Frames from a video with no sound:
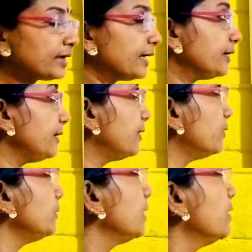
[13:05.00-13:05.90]
down
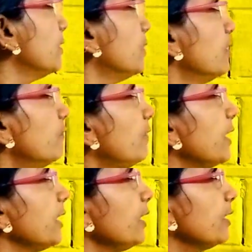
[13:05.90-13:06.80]
why
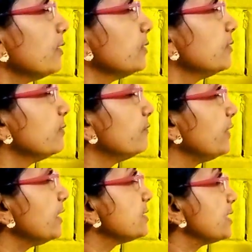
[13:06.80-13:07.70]
we are
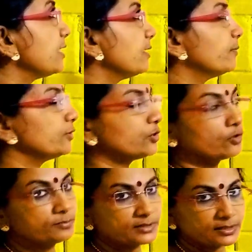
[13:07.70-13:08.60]
saying about the
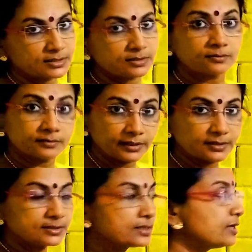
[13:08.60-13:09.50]
objects. Yes,
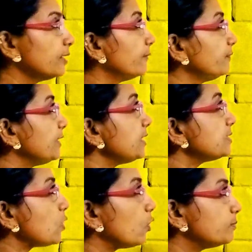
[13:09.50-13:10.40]
these
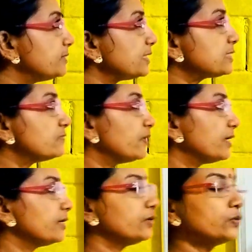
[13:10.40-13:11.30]
objects were
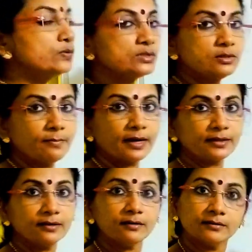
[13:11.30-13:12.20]
used by the
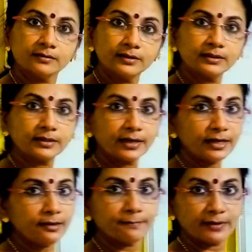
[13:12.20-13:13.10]
early
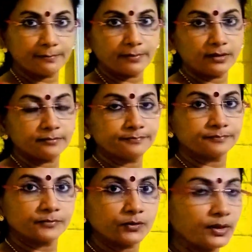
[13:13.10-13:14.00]
people.
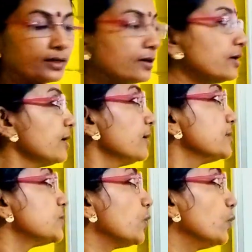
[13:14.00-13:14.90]
Okay,
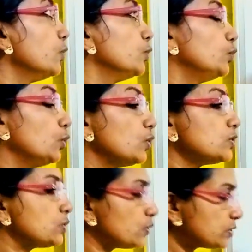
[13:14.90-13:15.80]
so those who
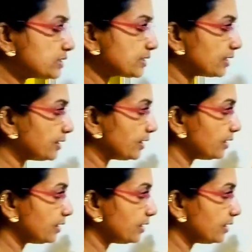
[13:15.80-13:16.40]
study